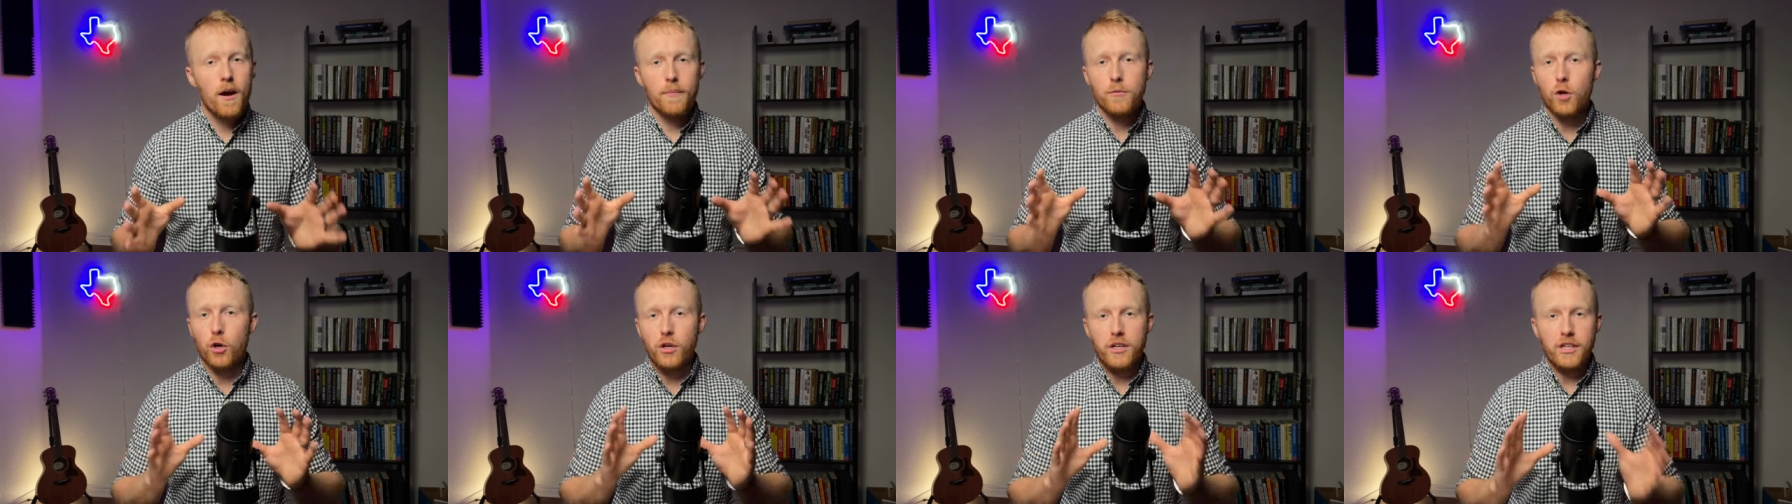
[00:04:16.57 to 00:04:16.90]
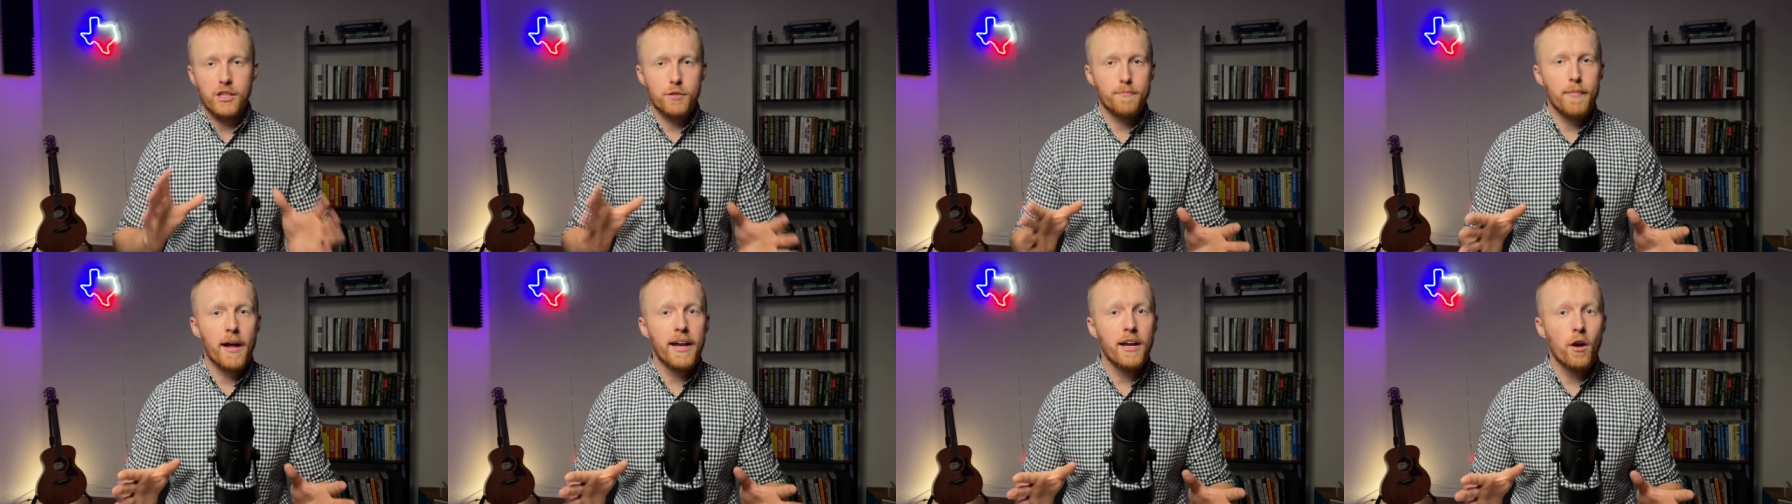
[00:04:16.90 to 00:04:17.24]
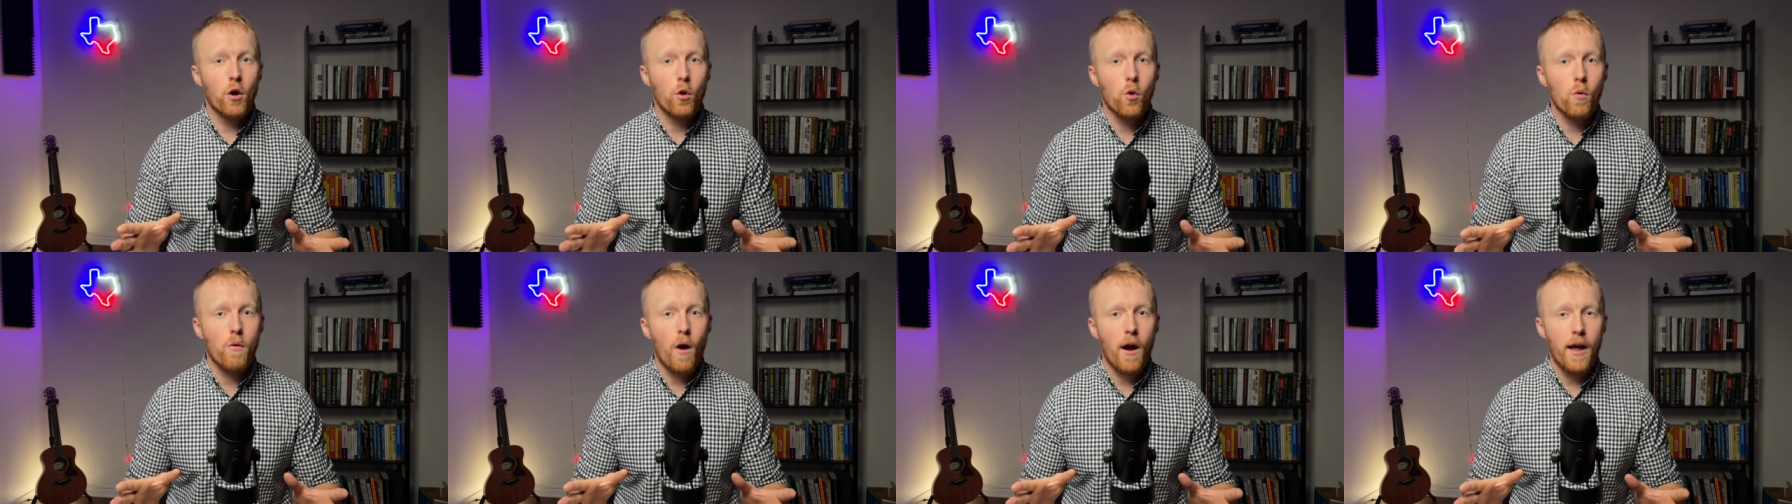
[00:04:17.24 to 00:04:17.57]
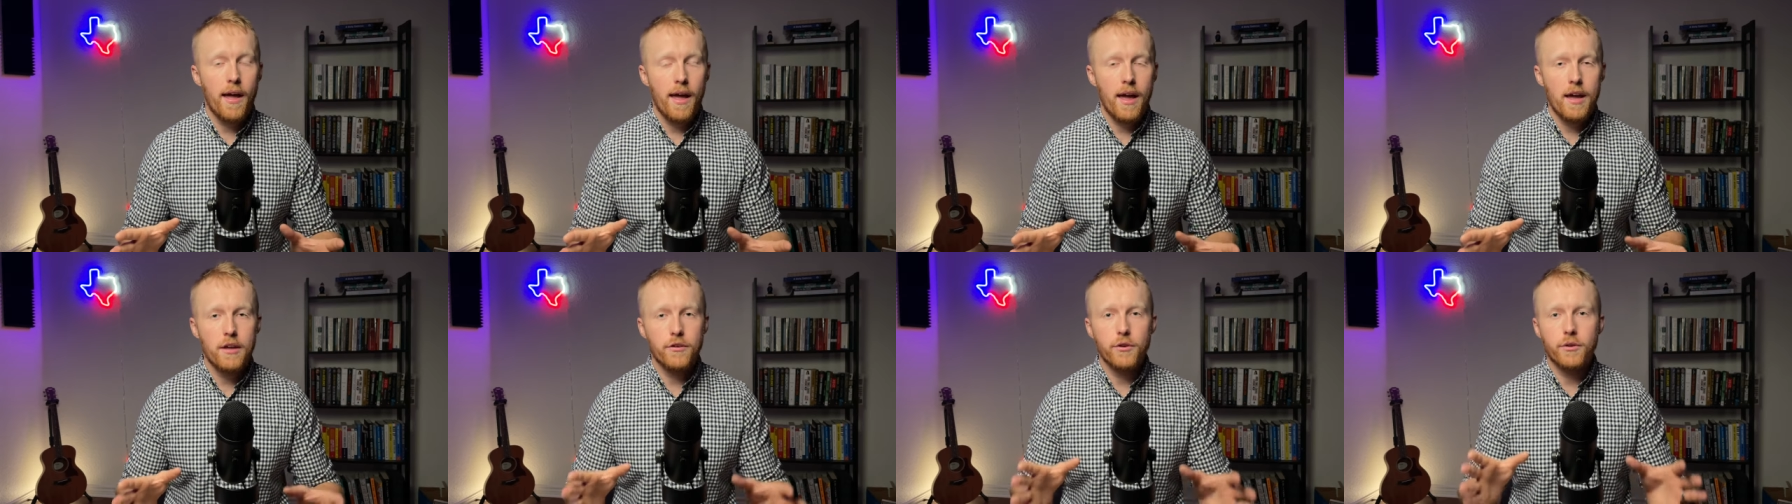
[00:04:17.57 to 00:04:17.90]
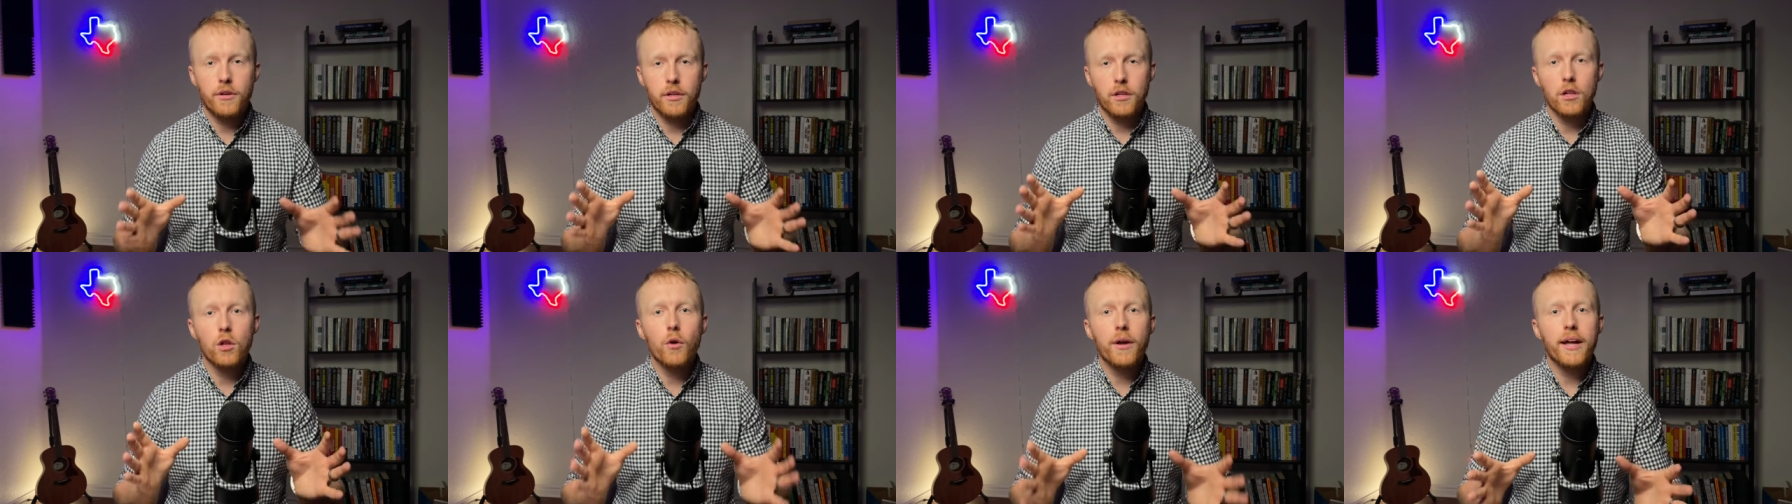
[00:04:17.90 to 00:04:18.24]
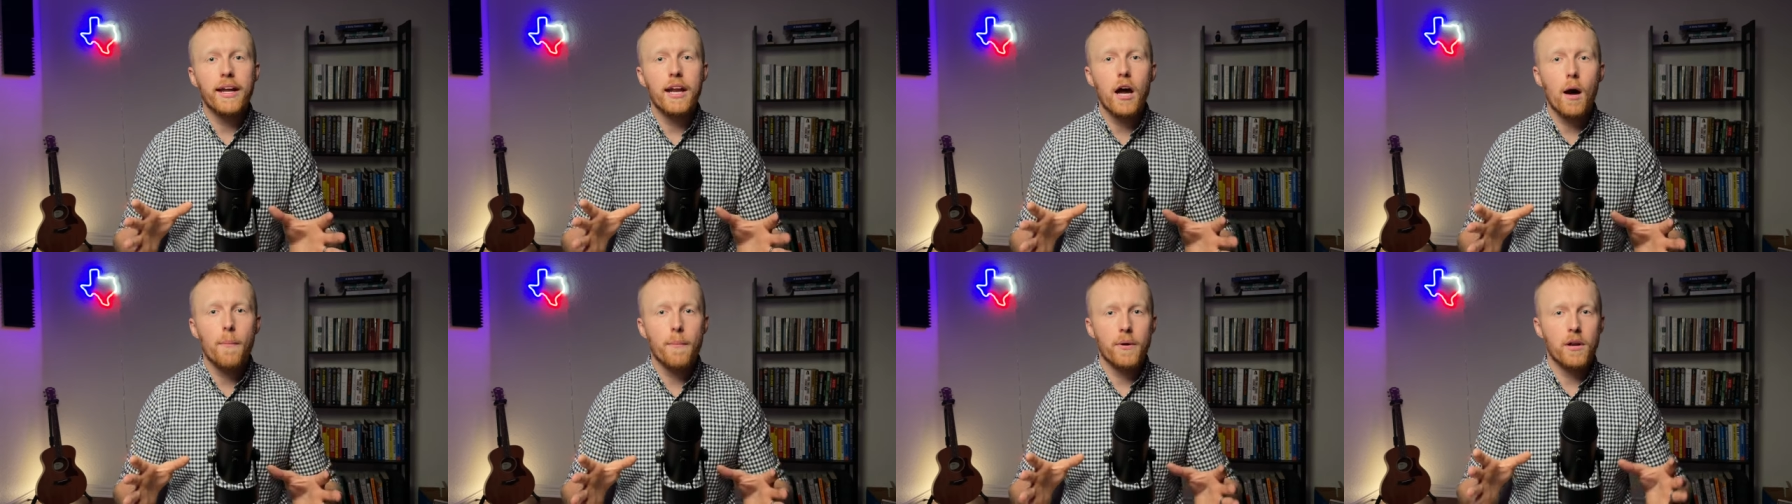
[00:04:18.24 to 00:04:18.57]
I'm not gonna explain it all right here. You can look
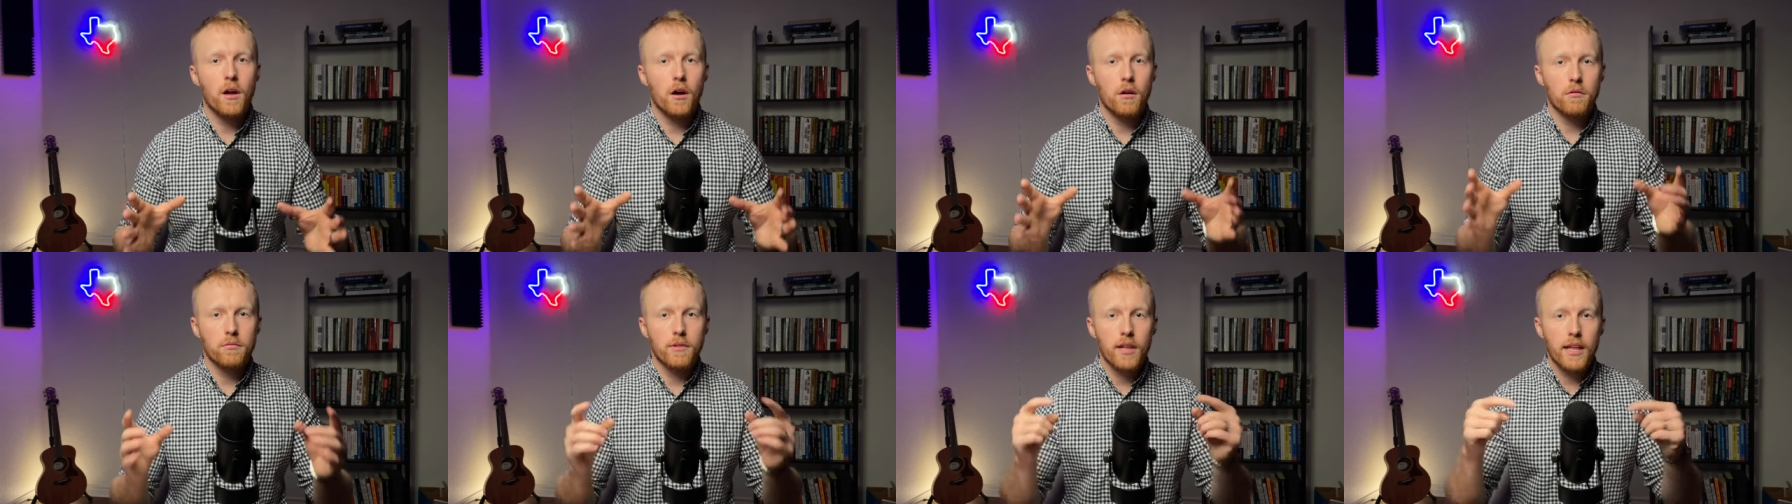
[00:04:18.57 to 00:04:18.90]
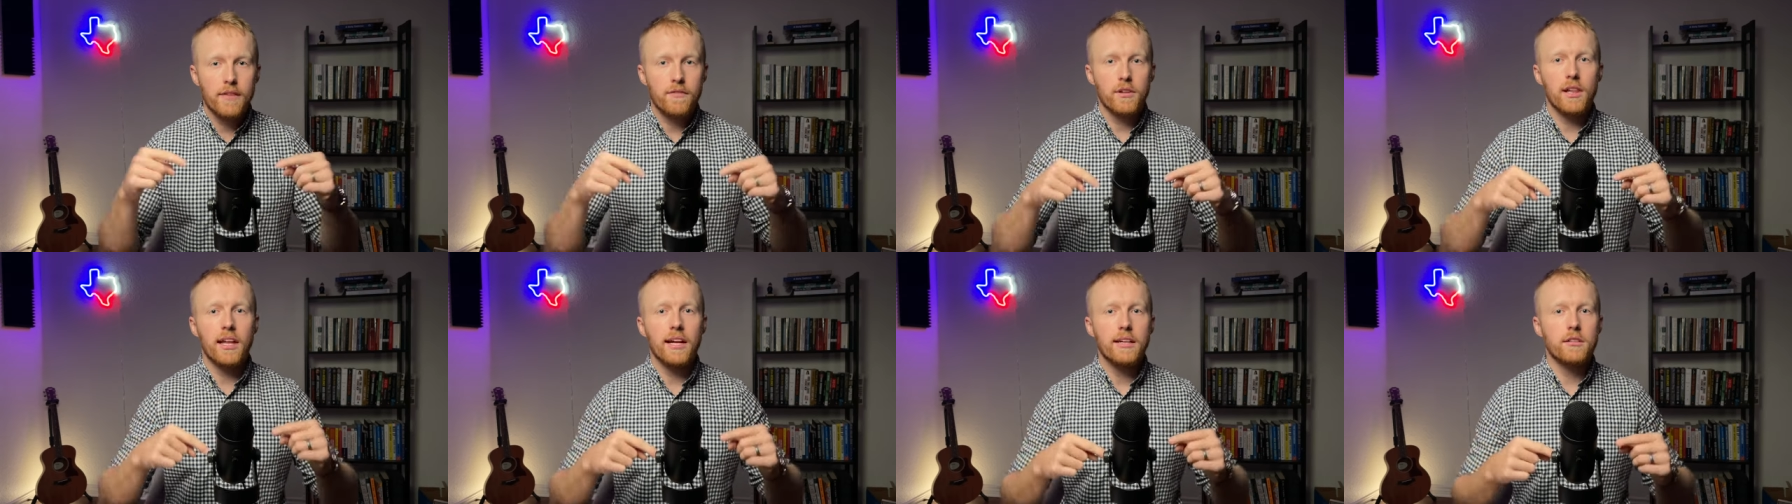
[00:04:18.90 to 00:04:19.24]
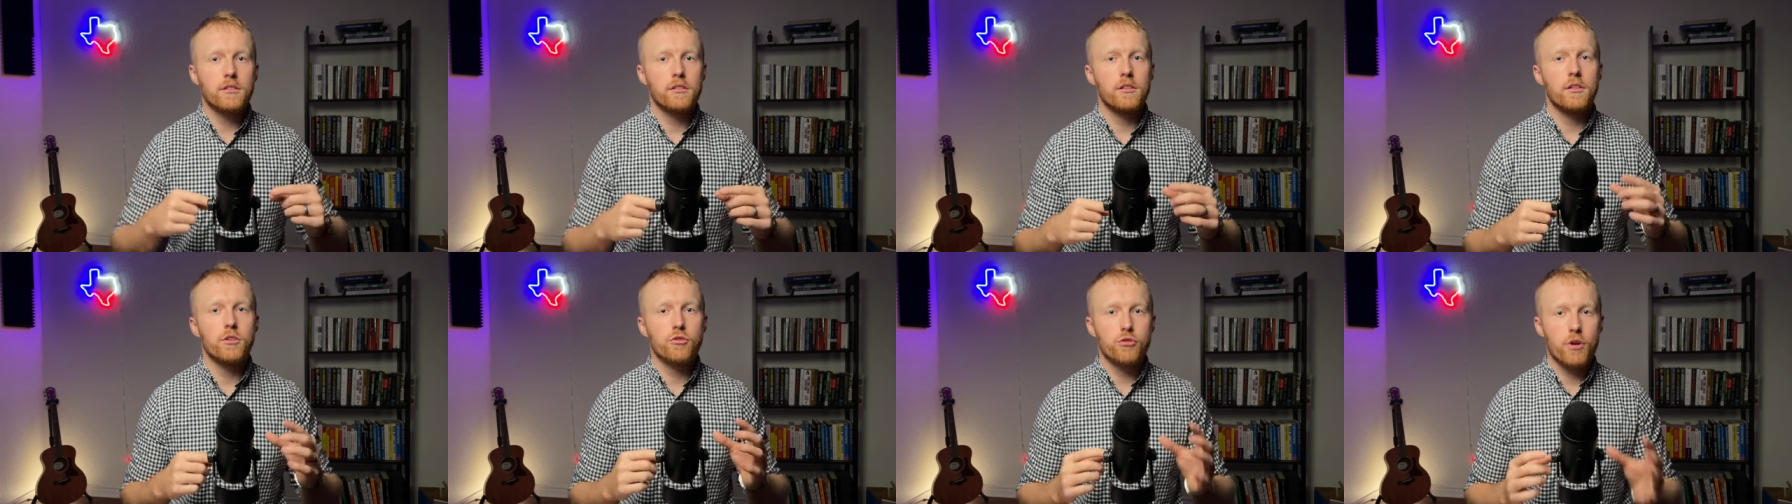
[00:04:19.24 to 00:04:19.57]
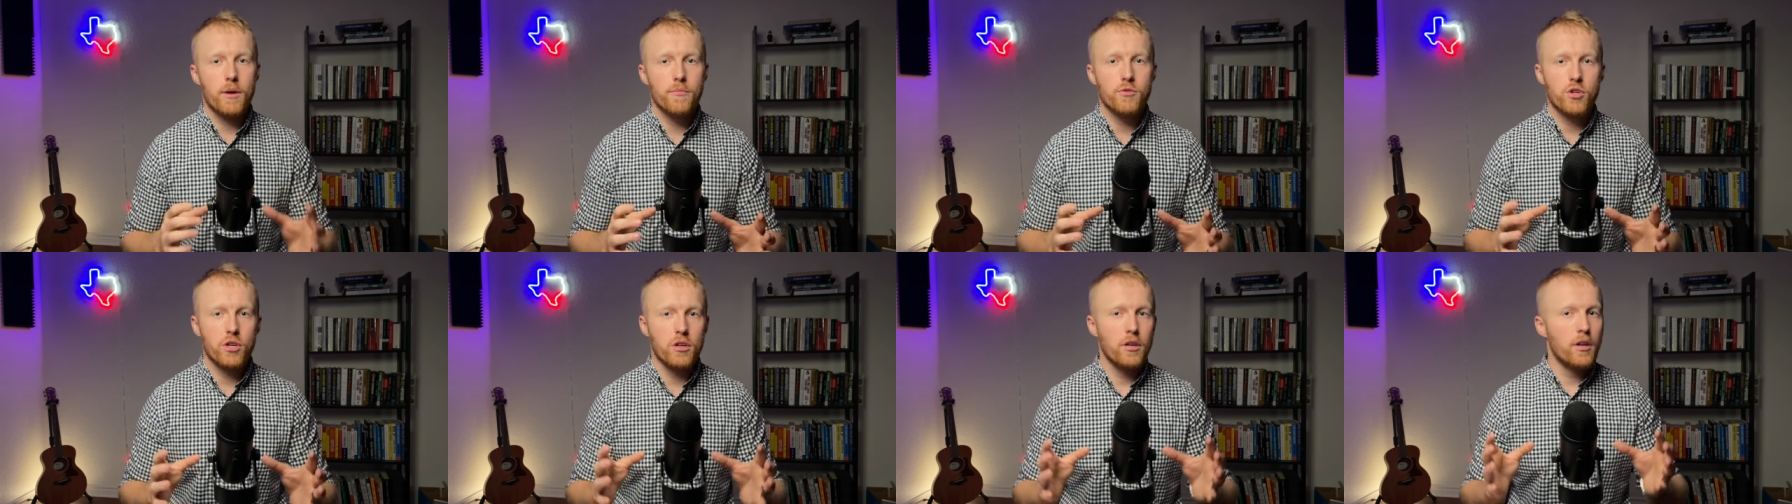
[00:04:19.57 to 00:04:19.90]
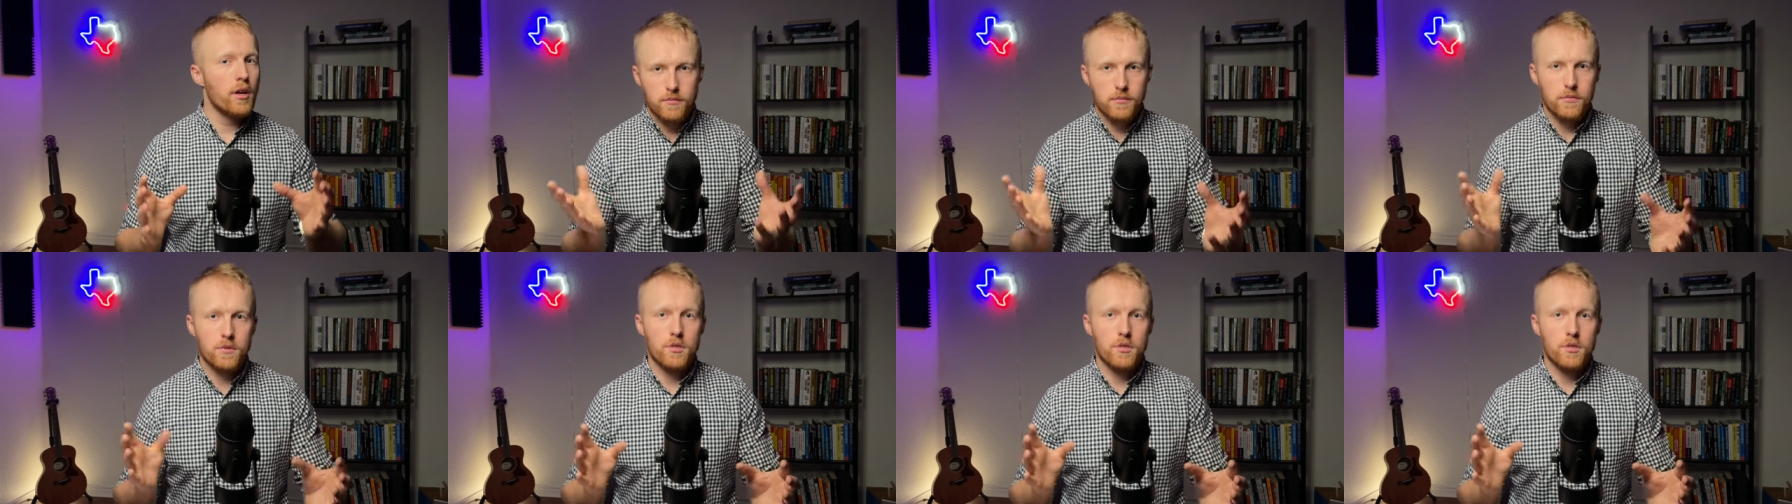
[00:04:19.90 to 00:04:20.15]
it up and I'll leave a link to the description